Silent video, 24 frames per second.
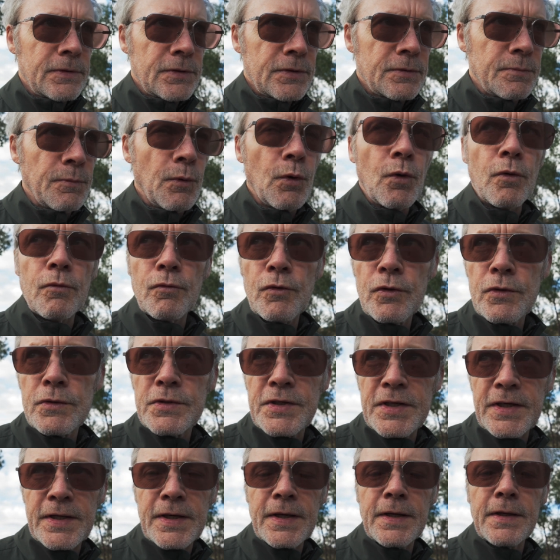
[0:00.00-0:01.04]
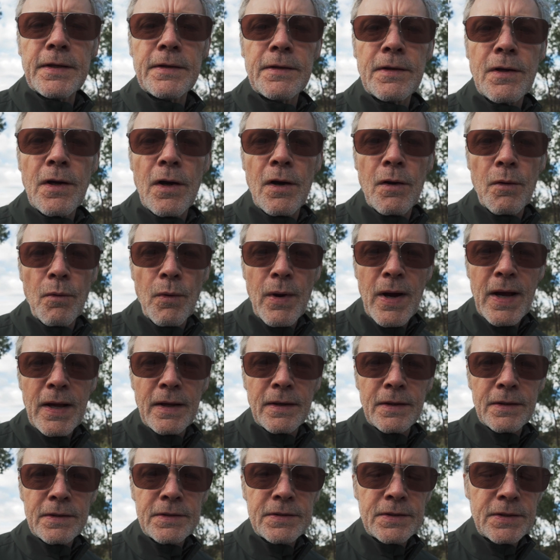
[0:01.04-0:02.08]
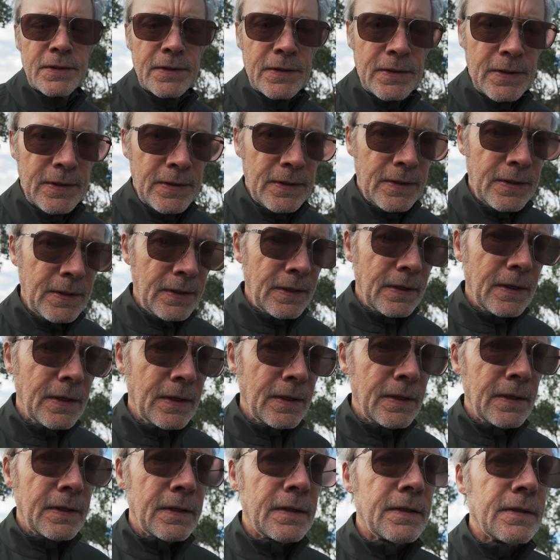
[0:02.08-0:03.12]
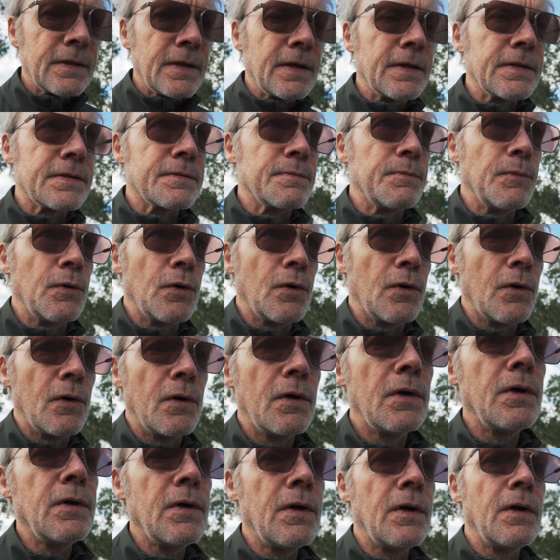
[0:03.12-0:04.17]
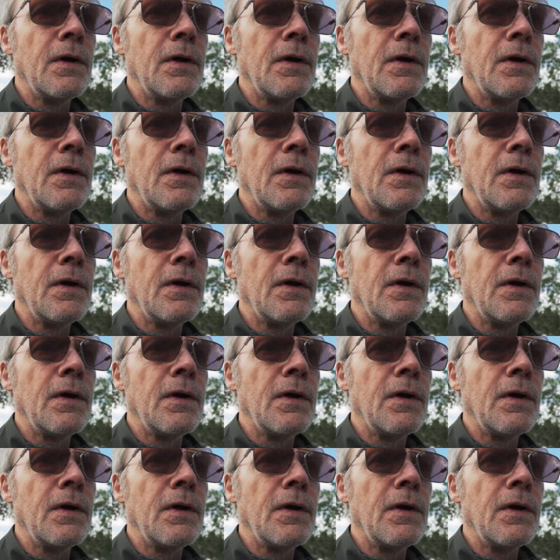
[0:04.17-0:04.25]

It's more rooted in awareness. It's more